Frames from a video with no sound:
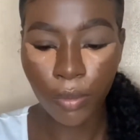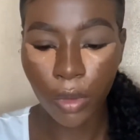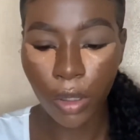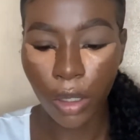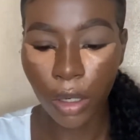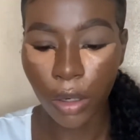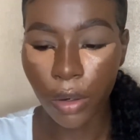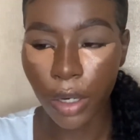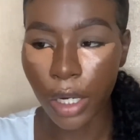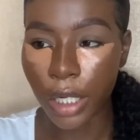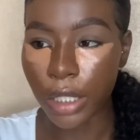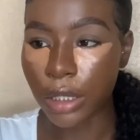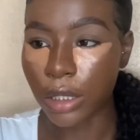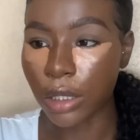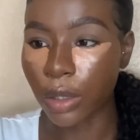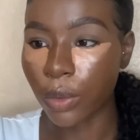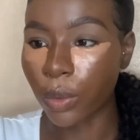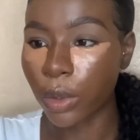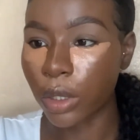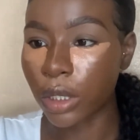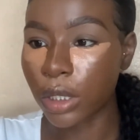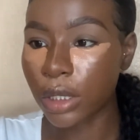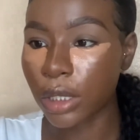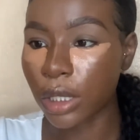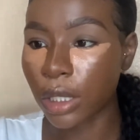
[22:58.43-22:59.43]
Alright, you
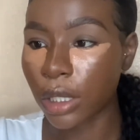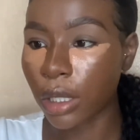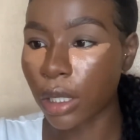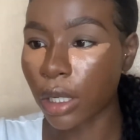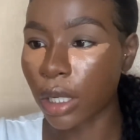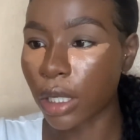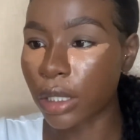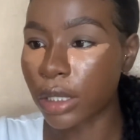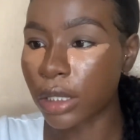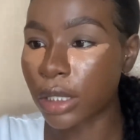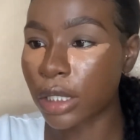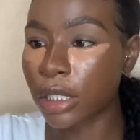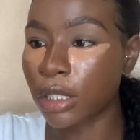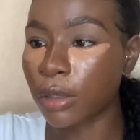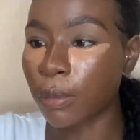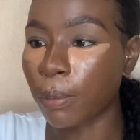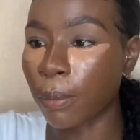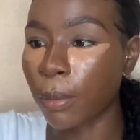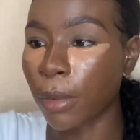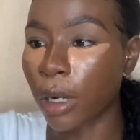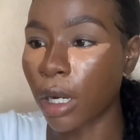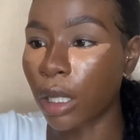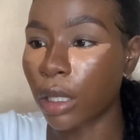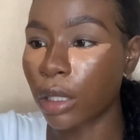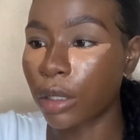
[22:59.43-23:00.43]
want to take a
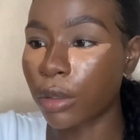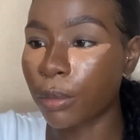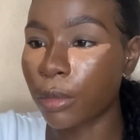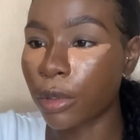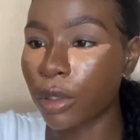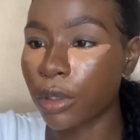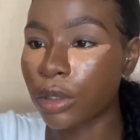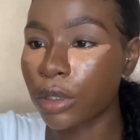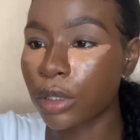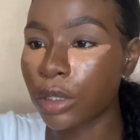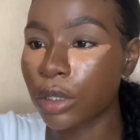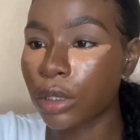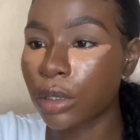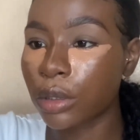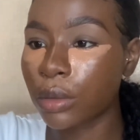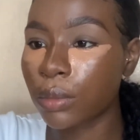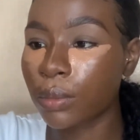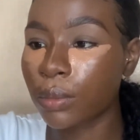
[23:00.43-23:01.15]
smaller brush